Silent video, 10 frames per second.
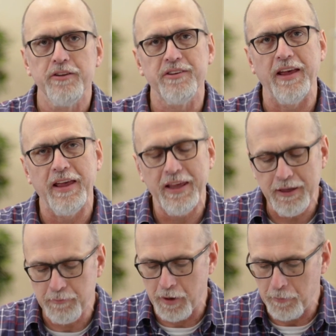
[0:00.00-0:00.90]
to
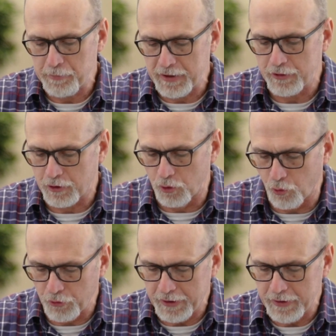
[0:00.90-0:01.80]
him be the
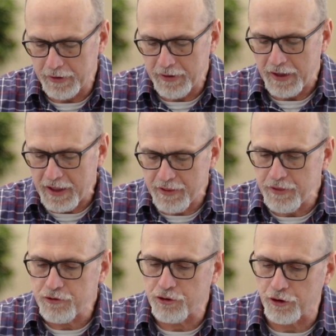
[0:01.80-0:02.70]
glory in
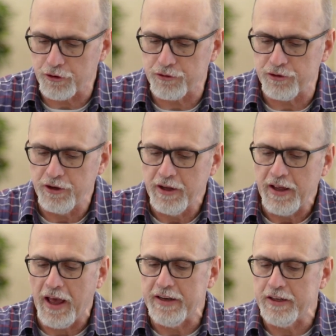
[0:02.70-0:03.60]
the church
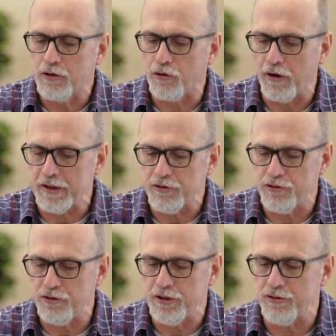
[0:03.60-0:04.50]
and in
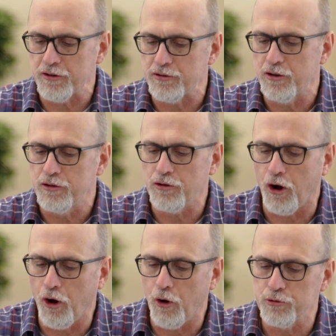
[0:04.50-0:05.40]
Christ Jesus to
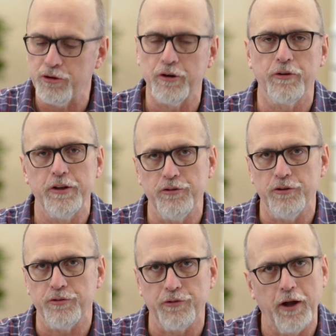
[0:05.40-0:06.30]
all
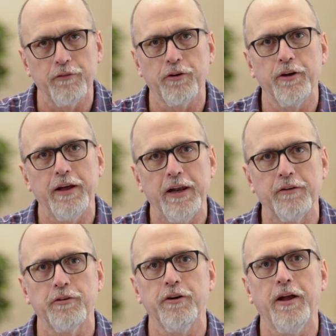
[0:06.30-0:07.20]
generations forever and
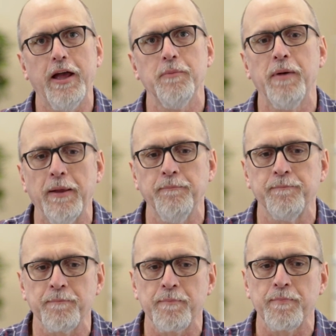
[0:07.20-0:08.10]
ever. Amen."
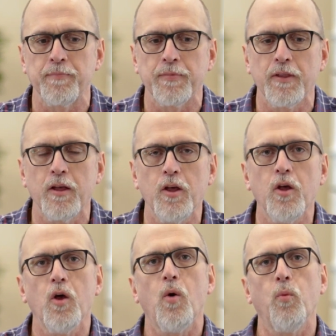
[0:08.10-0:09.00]

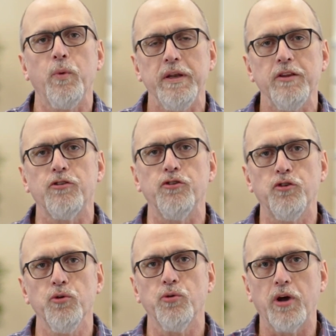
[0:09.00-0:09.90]
We need to
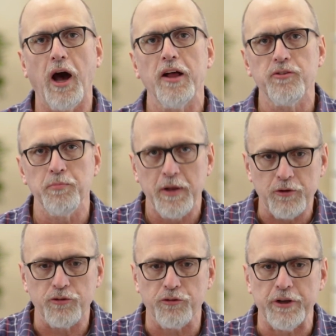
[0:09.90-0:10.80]
do God's
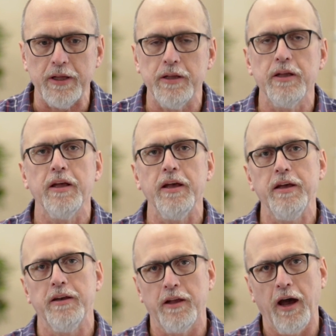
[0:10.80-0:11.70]
ministry
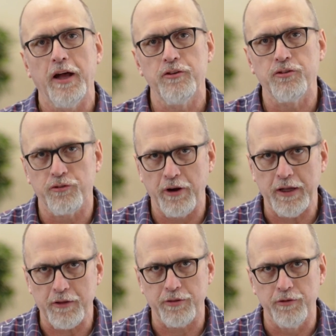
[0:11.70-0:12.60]
in God's
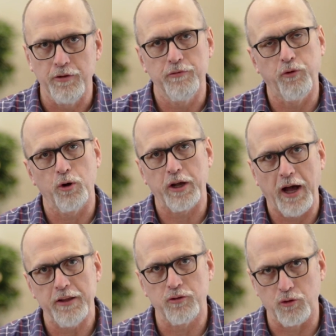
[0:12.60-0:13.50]
strength for
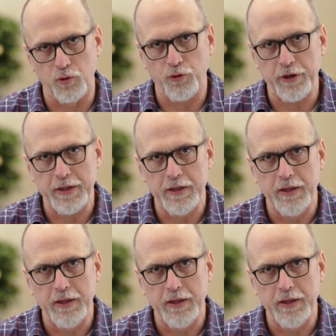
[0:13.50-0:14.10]
God's glory.